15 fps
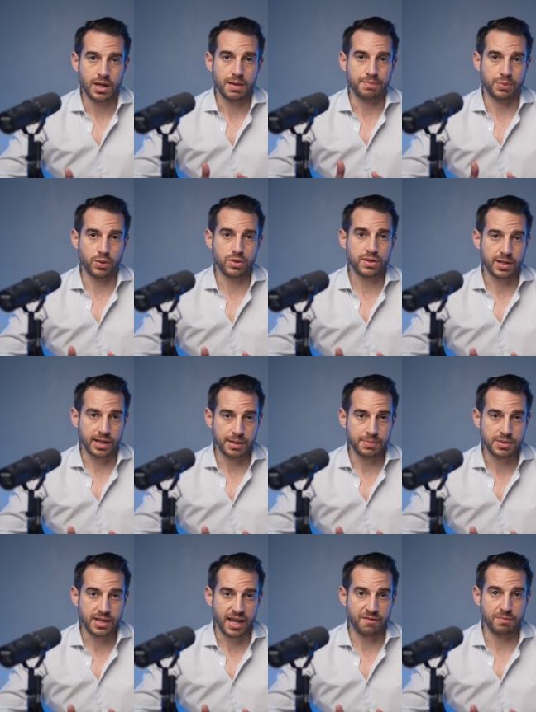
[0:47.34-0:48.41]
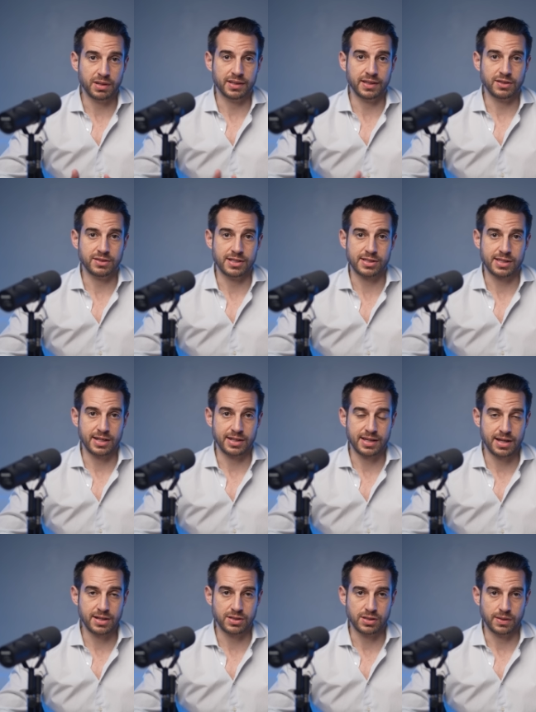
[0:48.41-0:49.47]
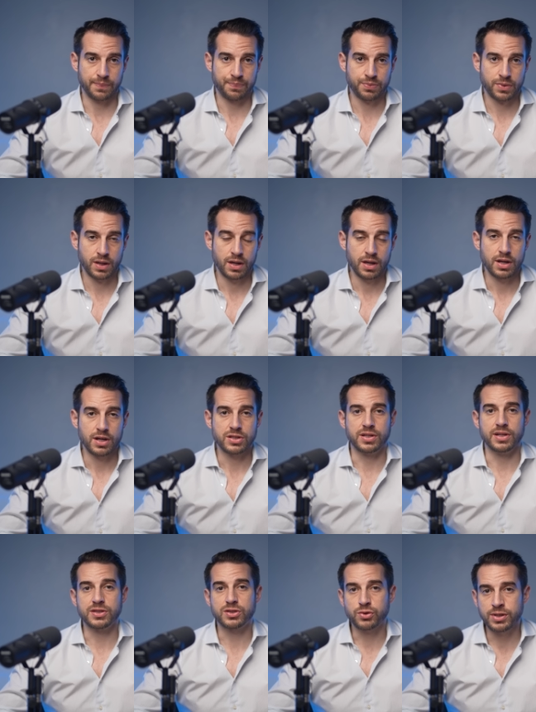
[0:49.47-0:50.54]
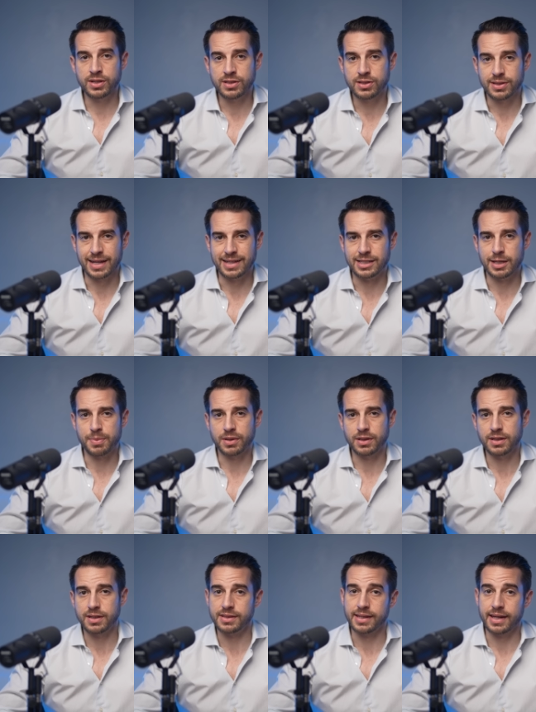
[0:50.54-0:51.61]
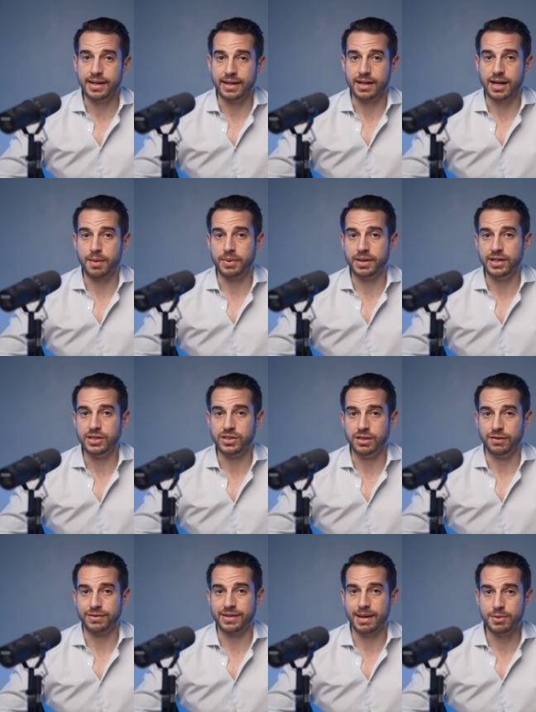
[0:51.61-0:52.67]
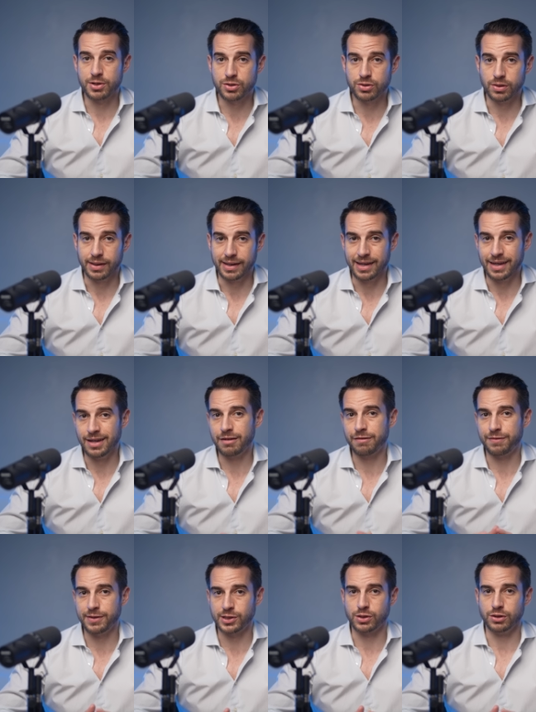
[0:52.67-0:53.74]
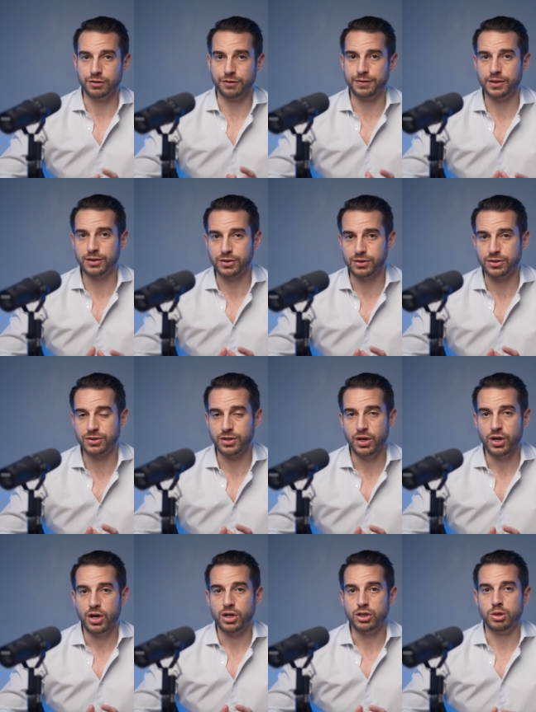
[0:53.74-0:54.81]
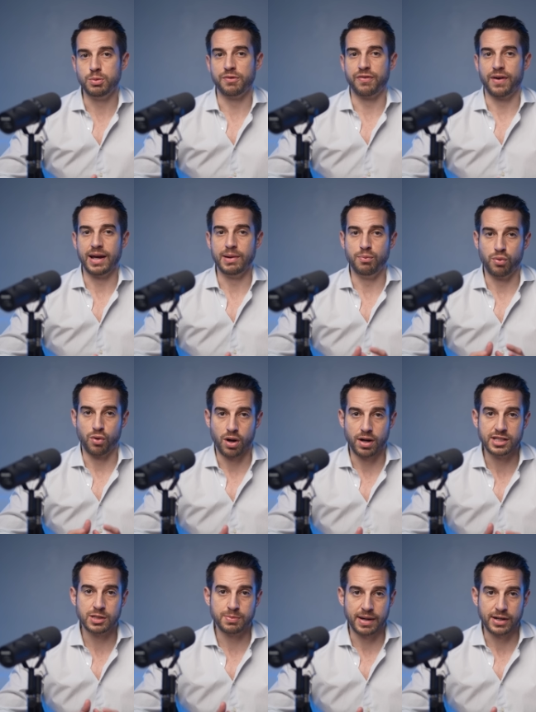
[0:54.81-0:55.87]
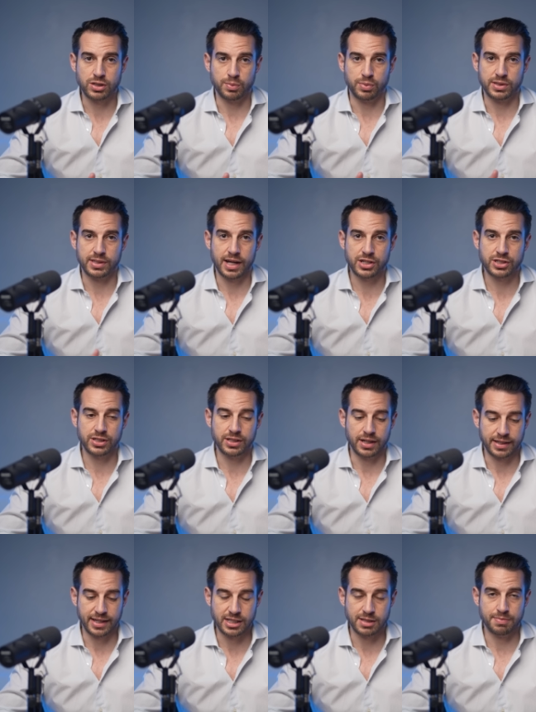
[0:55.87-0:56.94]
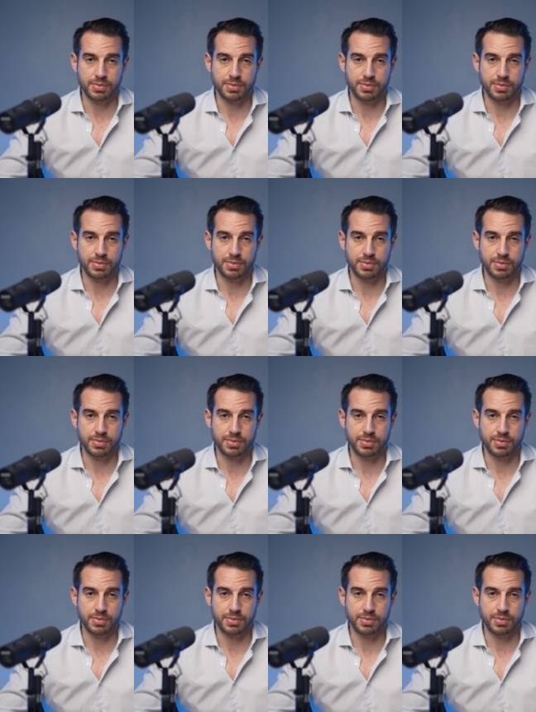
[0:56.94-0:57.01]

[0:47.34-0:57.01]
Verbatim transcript: Both types have been linked to skin cancer. Sunscreens, they typically contain a combination of chemical and physical filters to provide broad spectrum protection against